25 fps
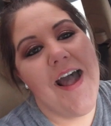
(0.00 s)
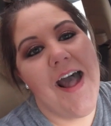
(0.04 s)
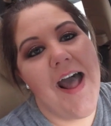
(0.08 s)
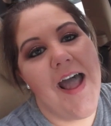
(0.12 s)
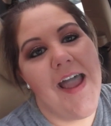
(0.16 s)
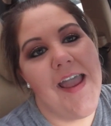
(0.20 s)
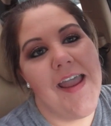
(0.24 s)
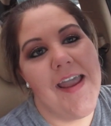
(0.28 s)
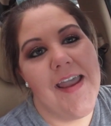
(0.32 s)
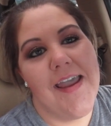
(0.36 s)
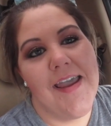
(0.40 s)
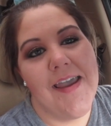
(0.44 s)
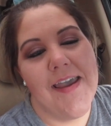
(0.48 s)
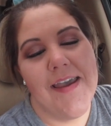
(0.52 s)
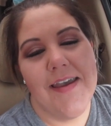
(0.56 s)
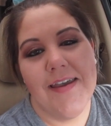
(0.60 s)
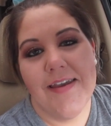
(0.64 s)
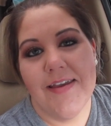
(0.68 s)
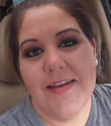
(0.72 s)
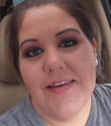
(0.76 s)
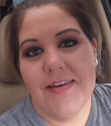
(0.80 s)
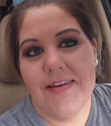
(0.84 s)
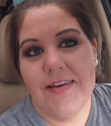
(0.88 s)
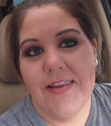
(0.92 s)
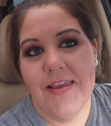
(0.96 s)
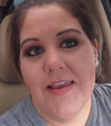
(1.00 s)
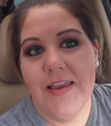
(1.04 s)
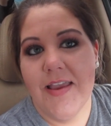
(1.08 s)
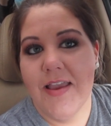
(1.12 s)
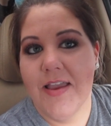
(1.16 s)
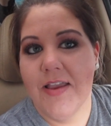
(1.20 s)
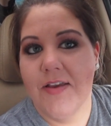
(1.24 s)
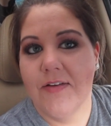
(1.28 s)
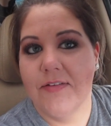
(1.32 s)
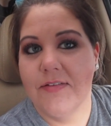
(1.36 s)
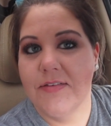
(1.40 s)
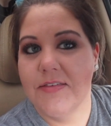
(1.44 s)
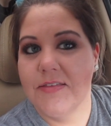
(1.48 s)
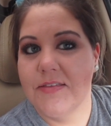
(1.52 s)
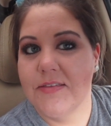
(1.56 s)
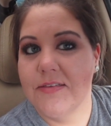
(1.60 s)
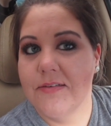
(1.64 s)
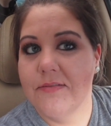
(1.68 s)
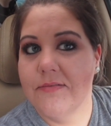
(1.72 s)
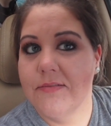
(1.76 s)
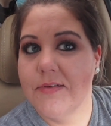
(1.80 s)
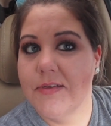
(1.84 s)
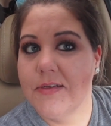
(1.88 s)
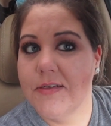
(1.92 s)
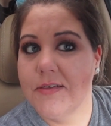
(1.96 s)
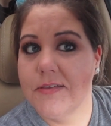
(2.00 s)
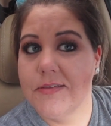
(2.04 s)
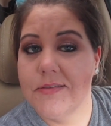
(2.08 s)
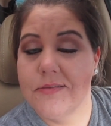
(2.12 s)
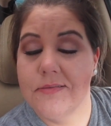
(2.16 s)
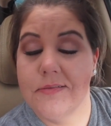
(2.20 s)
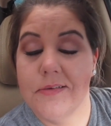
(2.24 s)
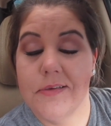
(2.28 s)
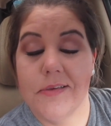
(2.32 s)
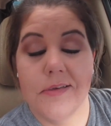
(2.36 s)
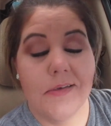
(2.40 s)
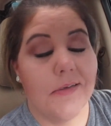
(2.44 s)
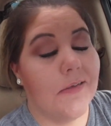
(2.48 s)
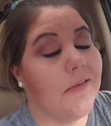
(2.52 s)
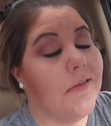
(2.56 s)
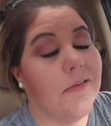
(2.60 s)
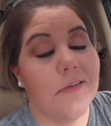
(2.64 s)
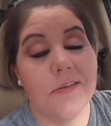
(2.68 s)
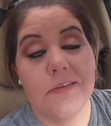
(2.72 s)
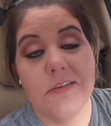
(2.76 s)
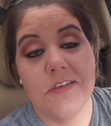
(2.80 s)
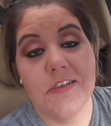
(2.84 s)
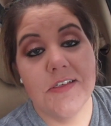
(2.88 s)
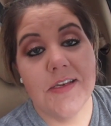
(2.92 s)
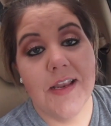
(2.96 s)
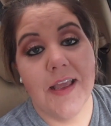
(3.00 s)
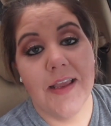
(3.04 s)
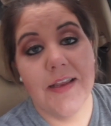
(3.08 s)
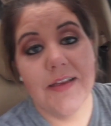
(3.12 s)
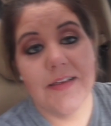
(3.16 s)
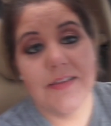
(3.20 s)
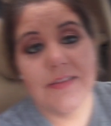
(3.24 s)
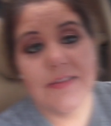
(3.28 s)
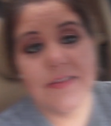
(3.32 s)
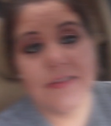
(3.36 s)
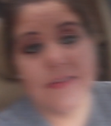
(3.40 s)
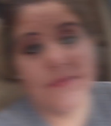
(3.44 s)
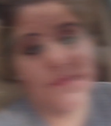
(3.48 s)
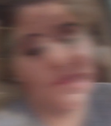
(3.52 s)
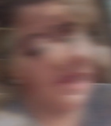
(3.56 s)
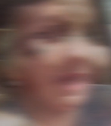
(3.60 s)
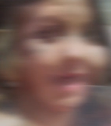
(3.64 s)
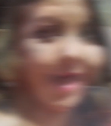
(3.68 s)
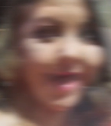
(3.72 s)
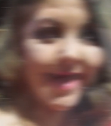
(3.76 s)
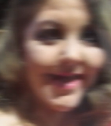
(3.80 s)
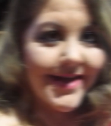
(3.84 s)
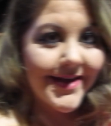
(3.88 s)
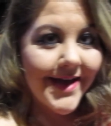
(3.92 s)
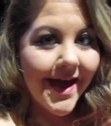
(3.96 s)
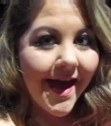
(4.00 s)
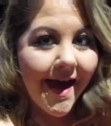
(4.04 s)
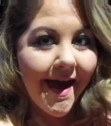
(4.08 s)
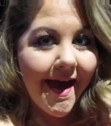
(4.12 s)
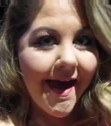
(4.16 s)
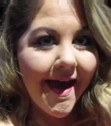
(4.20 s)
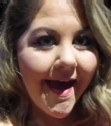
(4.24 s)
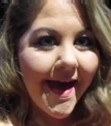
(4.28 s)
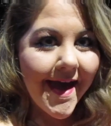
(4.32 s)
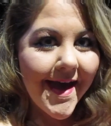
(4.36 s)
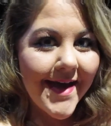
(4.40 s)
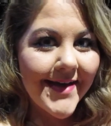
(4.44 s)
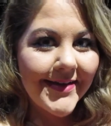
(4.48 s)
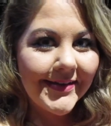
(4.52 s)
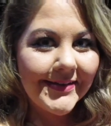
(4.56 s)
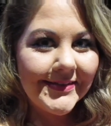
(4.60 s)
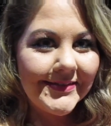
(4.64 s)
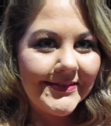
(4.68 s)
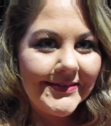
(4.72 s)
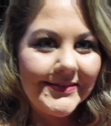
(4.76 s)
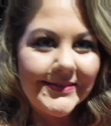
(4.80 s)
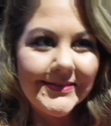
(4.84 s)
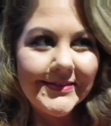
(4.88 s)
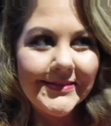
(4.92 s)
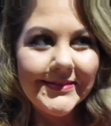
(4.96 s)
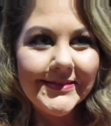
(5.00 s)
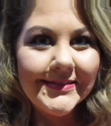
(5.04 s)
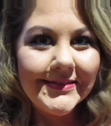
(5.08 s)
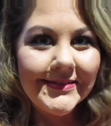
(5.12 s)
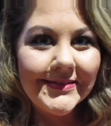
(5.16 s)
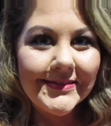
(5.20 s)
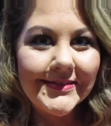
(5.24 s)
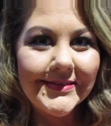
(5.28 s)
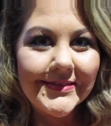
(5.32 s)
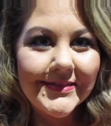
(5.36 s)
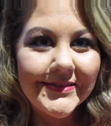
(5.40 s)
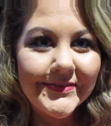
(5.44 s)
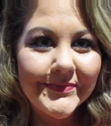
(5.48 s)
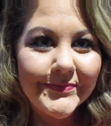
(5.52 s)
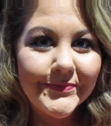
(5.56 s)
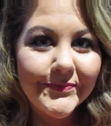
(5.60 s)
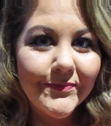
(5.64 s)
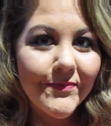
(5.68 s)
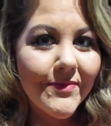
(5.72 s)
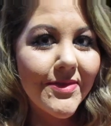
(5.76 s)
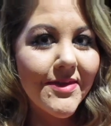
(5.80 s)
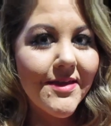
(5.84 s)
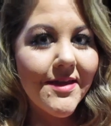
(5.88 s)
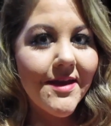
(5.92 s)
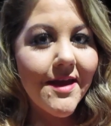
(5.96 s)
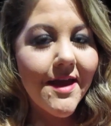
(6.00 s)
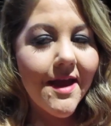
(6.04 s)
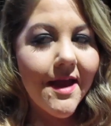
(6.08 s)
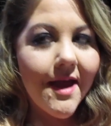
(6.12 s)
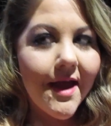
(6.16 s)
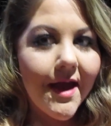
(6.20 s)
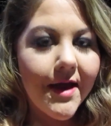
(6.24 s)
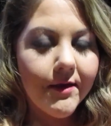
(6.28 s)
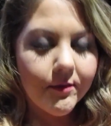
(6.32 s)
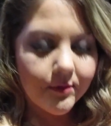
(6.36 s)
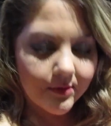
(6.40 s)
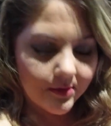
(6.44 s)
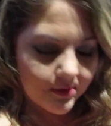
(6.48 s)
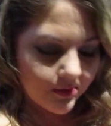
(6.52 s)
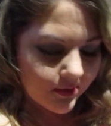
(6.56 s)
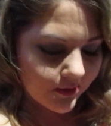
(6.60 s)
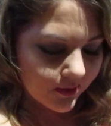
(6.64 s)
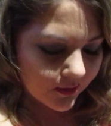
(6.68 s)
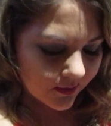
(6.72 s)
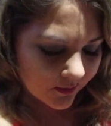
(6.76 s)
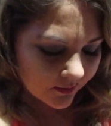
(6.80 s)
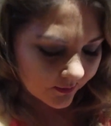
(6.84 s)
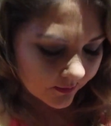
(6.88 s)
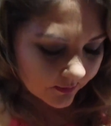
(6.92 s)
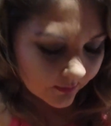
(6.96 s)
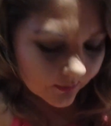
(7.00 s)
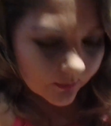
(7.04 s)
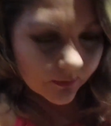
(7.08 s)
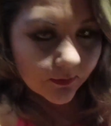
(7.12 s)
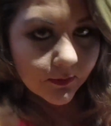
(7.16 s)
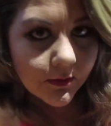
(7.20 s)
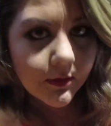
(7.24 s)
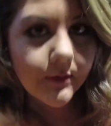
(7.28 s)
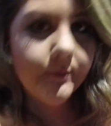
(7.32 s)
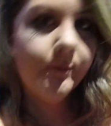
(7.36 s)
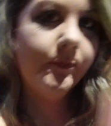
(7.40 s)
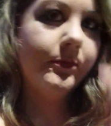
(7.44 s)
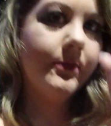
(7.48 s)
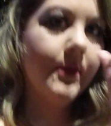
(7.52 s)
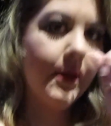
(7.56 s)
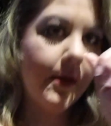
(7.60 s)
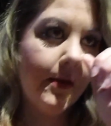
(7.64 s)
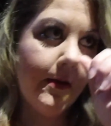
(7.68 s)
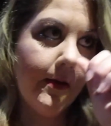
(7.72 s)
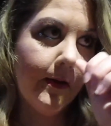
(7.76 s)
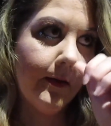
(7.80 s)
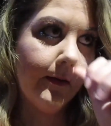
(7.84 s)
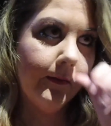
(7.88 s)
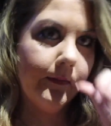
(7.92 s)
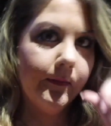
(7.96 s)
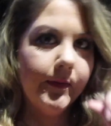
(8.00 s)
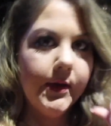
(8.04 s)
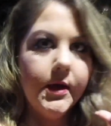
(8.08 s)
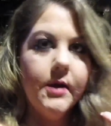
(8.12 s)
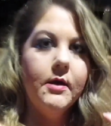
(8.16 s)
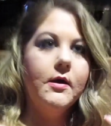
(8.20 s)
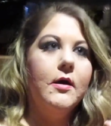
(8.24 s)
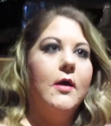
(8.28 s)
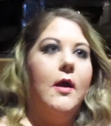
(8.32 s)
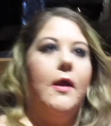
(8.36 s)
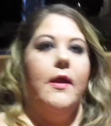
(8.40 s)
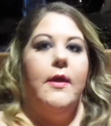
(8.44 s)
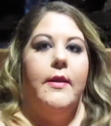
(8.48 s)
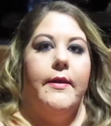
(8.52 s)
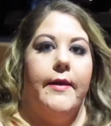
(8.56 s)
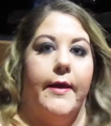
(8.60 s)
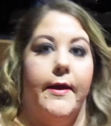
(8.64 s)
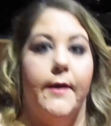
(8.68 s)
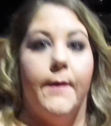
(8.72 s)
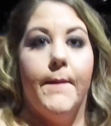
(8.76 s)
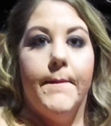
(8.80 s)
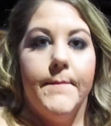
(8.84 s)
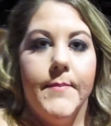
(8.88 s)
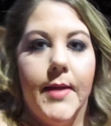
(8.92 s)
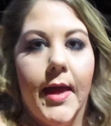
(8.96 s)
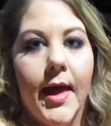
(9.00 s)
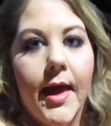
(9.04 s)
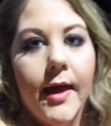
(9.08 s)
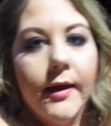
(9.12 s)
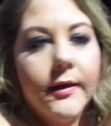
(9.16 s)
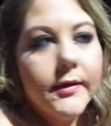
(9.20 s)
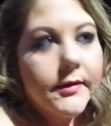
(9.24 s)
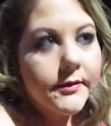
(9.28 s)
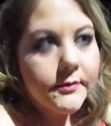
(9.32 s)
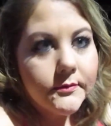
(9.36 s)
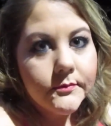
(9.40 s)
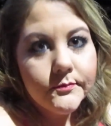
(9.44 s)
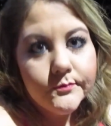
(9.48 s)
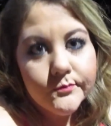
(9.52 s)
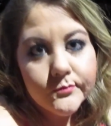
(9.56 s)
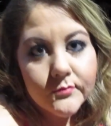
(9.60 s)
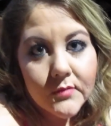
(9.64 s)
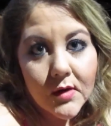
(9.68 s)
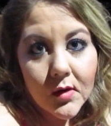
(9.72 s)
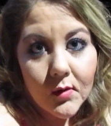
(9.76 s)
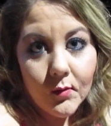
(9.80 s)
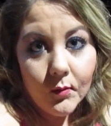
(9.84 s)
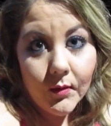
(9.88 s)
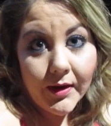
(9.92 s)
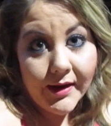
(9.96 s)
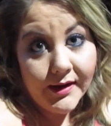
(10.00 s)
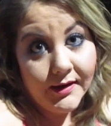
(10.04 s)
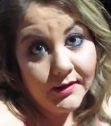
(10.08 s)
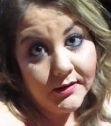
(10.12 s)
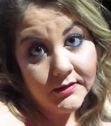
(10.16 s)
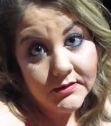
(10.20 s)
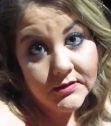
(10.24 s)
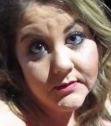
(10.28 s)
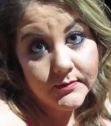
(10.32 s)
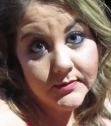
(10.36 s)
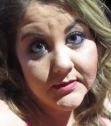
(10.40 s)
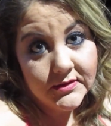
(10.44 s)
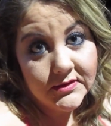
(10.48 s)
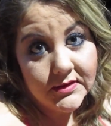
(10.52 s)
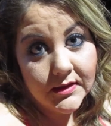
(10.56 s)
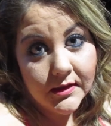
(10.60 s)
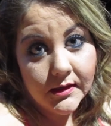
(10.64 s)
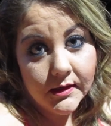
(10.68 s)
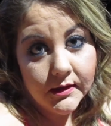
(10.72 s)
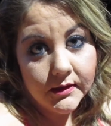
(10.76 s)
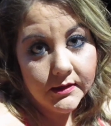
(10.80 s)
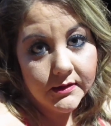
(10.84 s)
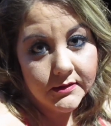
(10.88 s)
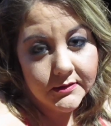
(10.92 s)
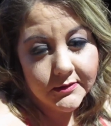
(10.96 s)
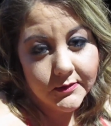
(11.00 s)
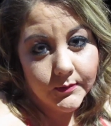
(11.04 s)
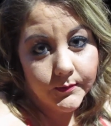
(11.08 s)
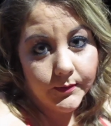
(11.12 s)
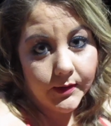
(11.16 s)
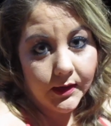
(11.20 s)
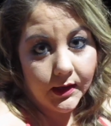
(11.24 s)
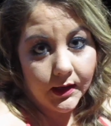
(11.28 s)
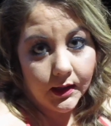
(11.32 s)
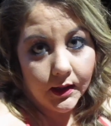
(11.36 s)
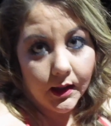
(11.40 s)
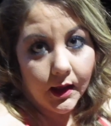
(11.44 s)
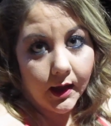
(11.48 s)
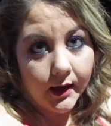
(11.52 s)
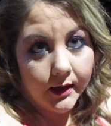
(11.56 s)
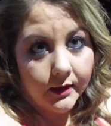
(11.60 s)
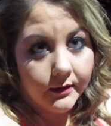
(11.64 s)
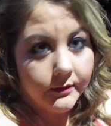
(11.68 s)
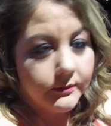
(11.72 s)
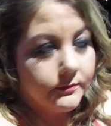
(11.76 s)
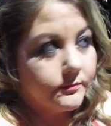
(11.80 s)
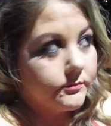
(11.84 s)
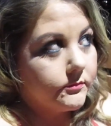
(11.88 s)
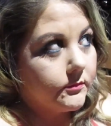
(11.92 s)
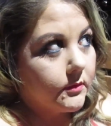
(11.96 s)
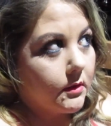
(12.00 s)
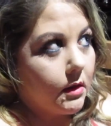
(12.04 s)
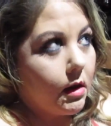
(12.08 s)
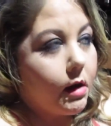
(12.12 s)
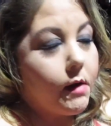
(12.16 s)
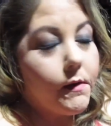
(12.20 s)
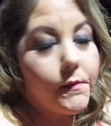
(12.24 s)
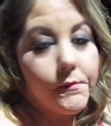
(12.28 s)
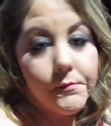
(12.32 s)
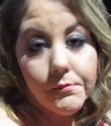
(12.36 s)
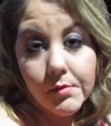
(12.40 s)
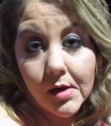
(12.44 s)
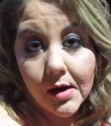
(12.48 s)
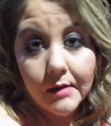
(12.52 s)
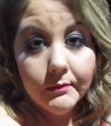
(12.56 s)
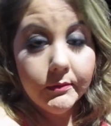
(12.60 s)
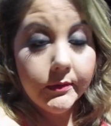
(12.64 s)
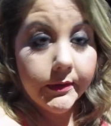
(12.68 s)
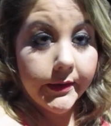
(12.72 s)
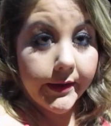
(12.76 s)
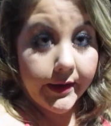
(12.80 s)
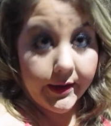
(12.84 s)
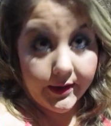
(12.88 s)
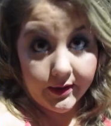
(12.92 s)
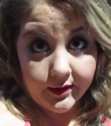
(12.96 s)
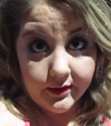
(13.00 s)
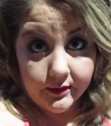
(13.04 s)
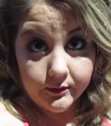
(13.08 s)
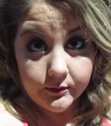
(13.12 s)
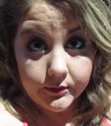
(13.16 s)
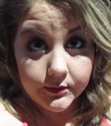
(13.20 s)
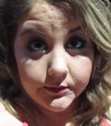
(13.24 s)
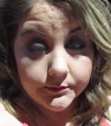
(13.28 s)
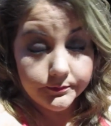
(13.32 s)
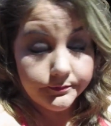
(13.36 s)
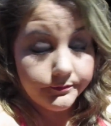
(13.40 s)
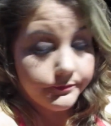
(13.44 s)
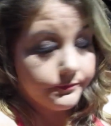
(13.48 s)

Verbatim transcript: And we'll see what else we get into tonight. Hey guys. How are you? We are at Outback waiting to be seated. It's to be like probably an hour.